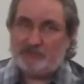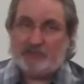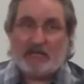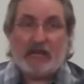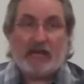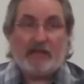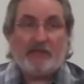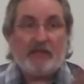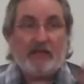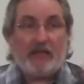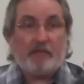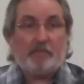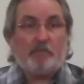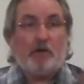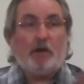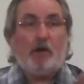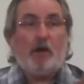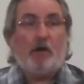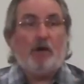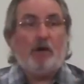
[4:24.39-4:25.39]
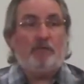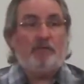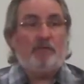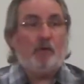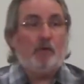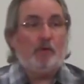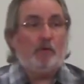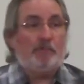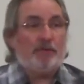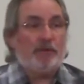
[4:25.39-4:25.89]
And I thank Paul
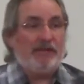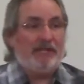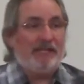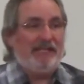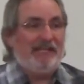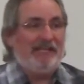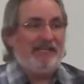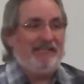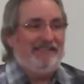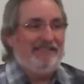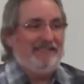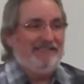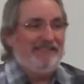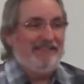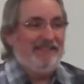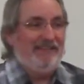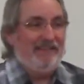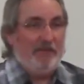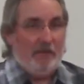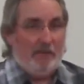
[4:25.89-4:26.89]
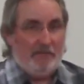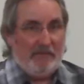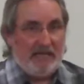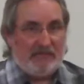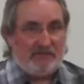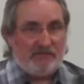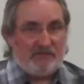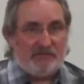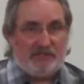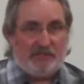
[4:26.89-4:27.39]
for bringing the
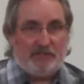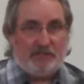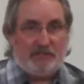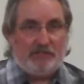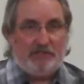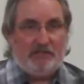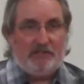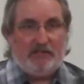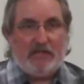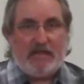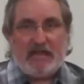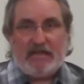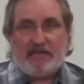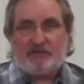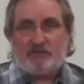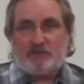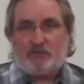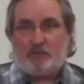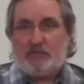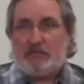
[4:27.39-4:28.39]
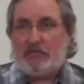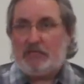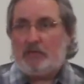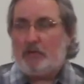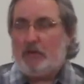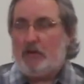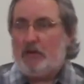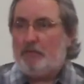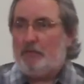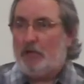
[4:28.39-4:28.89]
message last week
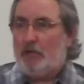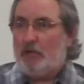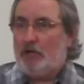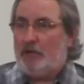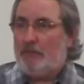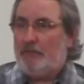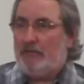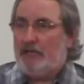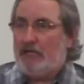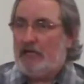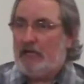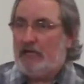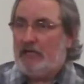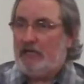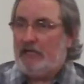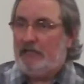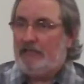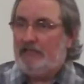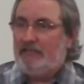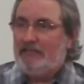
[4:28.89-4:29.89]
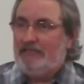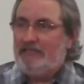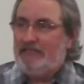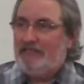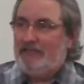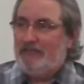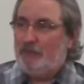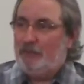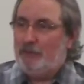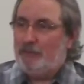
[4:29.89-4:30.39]
while Barb and I
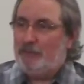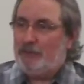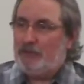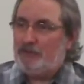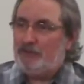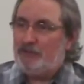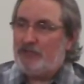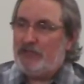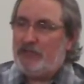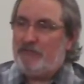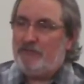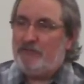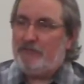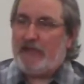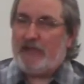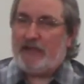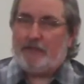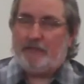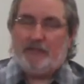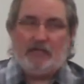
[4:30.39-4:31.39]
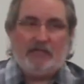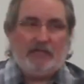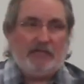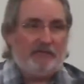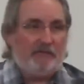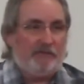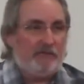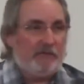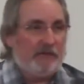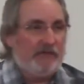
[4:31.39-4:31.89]
were visiting family
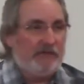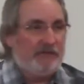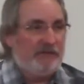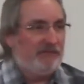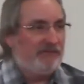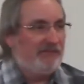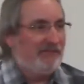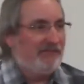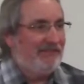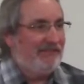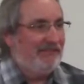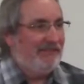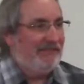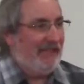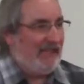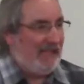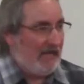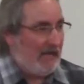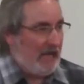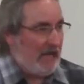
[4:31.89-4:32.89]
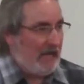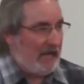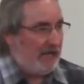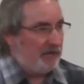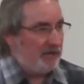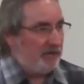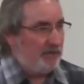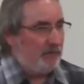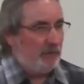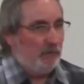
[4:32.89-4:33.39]
and friends in
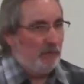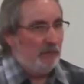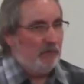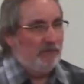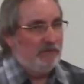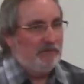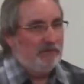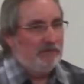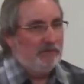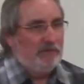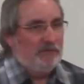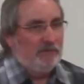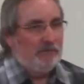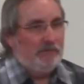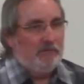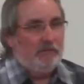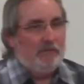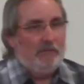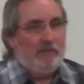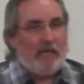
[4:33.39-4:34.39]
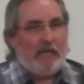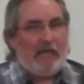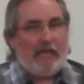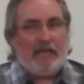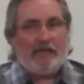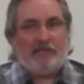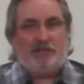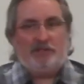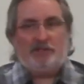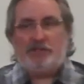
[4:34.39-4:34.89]
Asheville
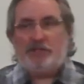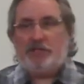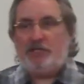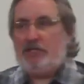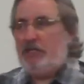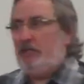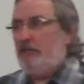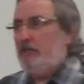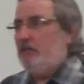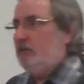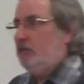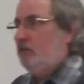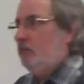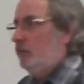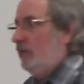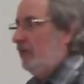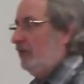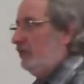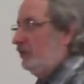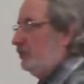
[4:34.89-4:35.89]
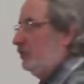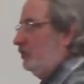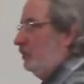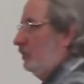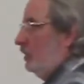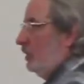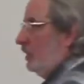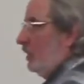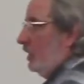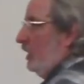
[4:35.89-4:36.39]
as she went to
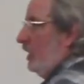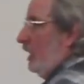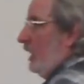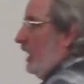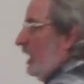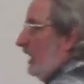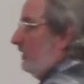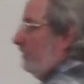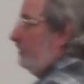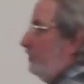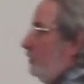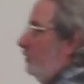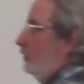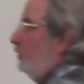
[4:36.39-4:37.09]
her high school